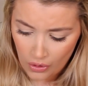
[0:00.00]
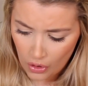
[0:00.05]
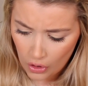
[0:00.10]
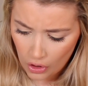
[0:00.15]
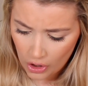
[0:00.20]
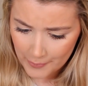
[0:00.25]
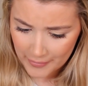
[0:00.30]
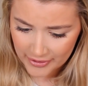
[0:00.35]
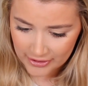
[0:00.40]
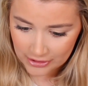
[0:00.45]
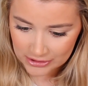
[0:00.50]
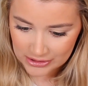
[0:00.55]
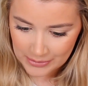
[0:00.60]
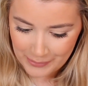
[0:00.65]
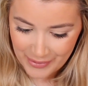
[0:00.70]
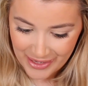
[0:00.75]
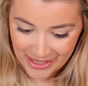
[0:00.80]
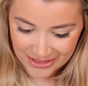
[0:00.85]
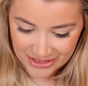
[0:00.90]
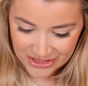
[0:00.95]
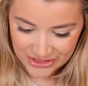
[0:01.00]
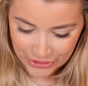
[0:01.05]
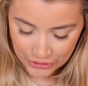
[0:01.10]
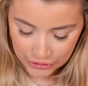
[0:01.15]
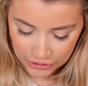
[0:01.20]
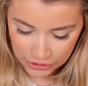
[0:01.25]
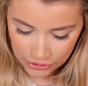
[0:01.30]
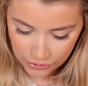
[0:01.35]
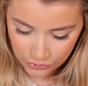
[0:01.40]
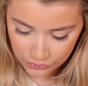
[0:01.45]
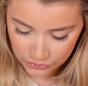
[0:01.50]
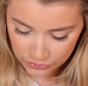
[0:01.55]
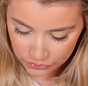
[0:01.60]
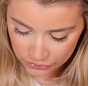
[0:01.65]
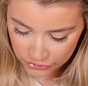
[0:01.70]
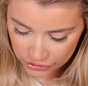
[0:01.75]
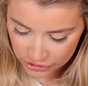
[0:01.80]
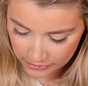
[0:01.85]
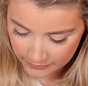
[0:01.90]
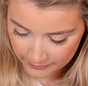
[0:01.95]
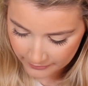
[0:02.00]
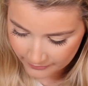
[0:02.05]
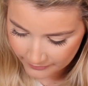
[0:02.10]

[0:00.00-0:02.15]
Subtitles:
Oh my god, the pans are huge.